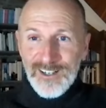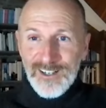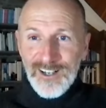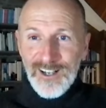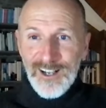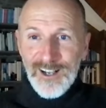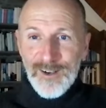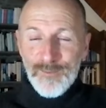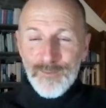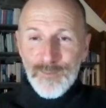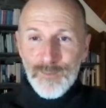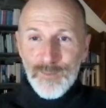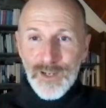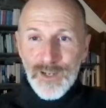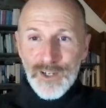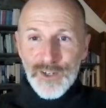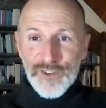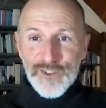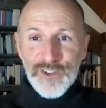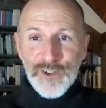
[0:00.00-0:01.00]
um,
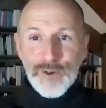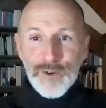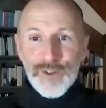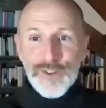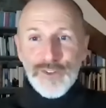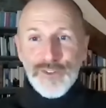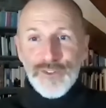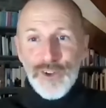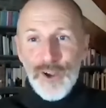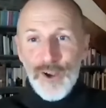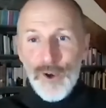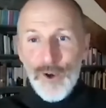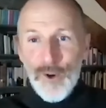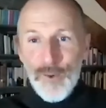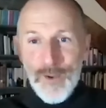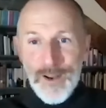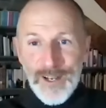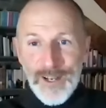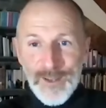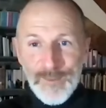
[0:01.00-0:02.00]
because there are so
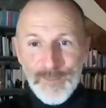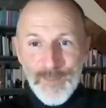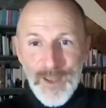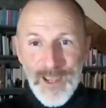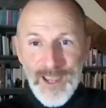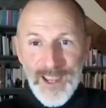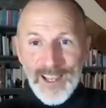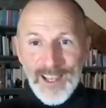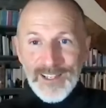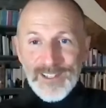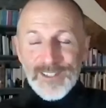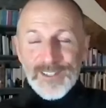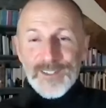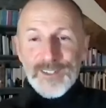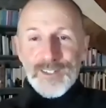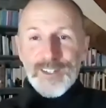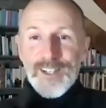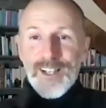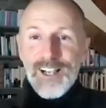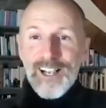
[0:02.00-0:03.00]
many
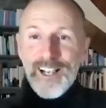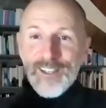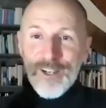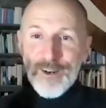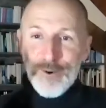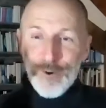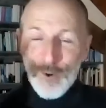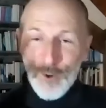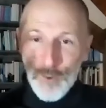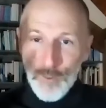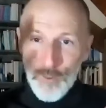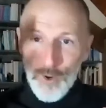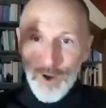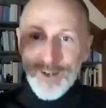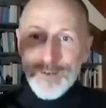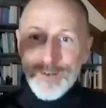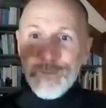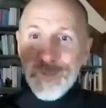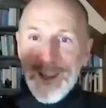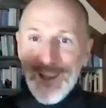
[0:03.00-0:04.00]
beings and they're all
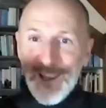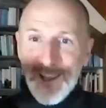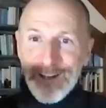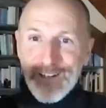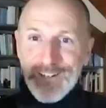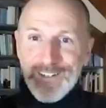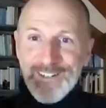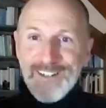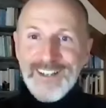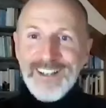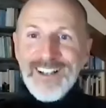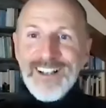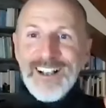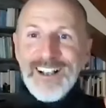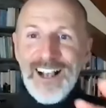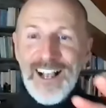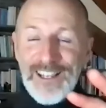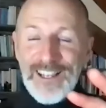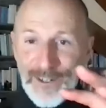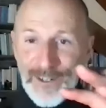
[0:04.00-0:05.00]
one being
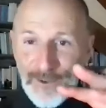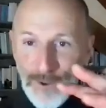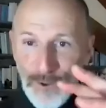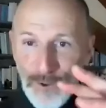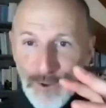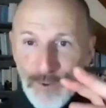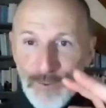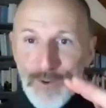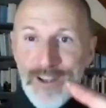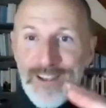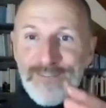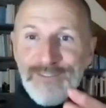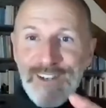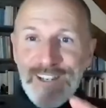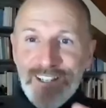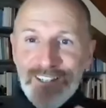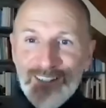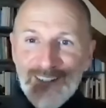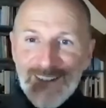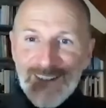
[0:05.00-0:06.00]
and they're all
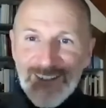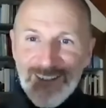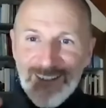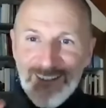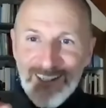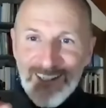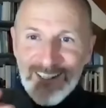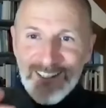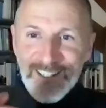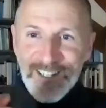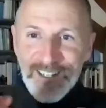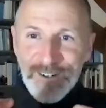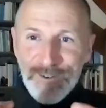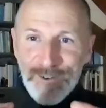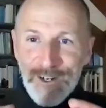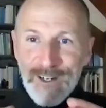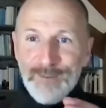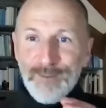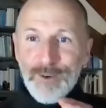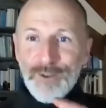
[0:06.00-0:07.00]
weaving this
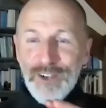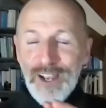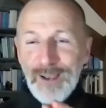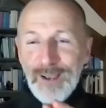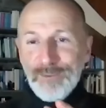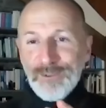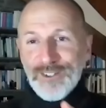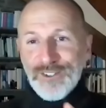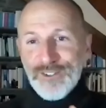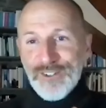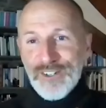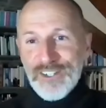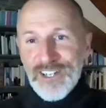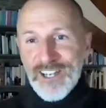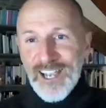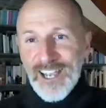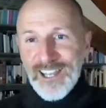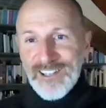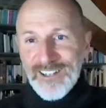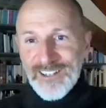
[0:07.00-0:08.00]
incredible tapestry
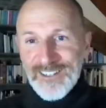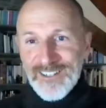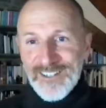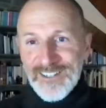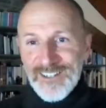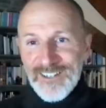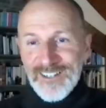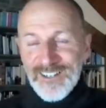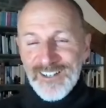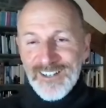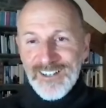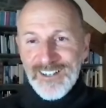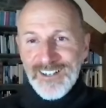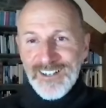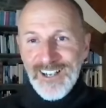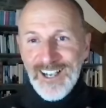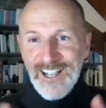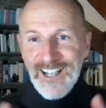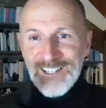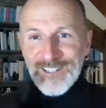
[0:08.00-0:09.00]
together.
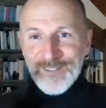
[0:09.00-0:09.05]
And